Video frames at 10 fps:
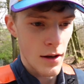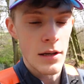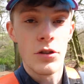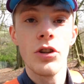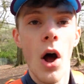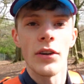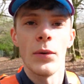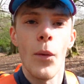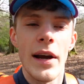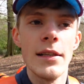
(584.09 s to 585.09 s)
Started
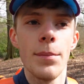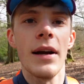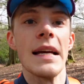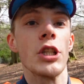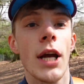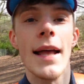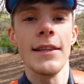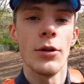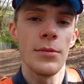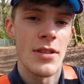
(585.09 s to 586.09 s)
in Whaley Bridge,
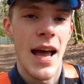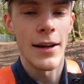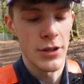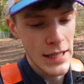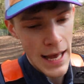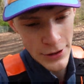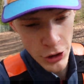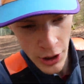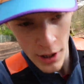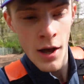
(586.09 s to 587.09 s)
headed up to Taxal
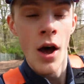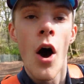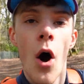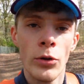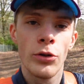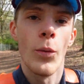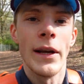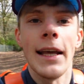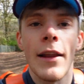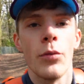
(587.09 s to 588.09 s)
Edge, onto
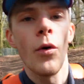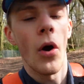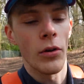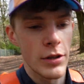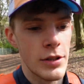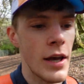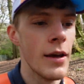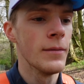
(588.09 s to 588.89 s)
Windgather Rocks,